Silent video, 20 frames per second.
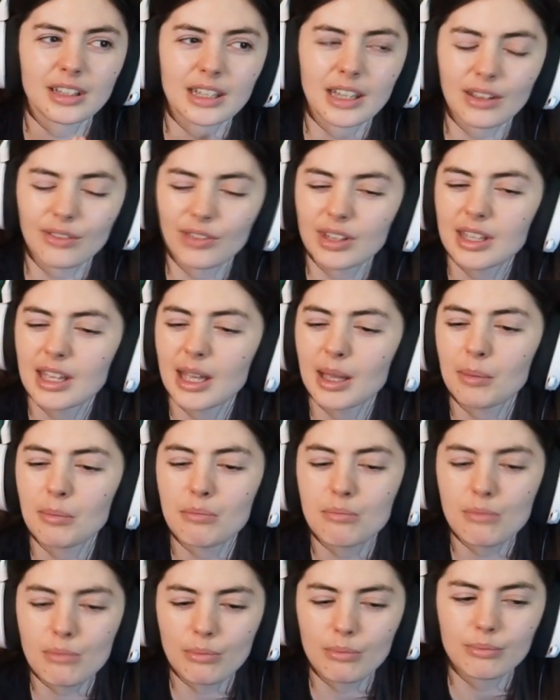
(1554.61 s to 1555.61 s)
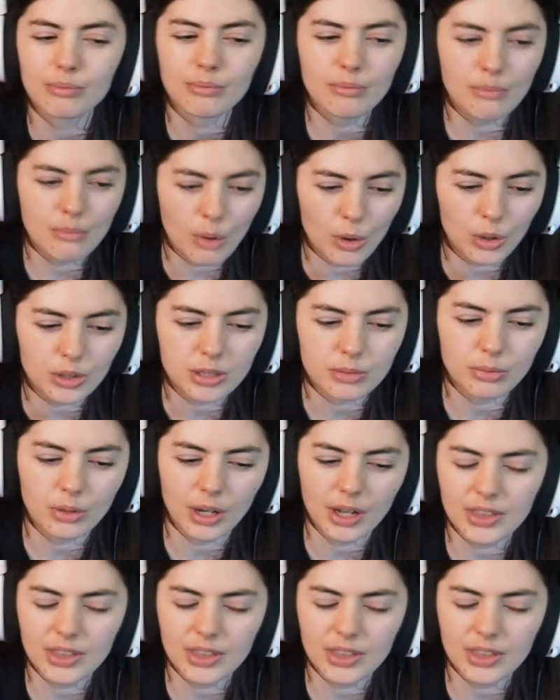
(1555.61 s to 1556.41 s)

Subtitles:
giving him multiple,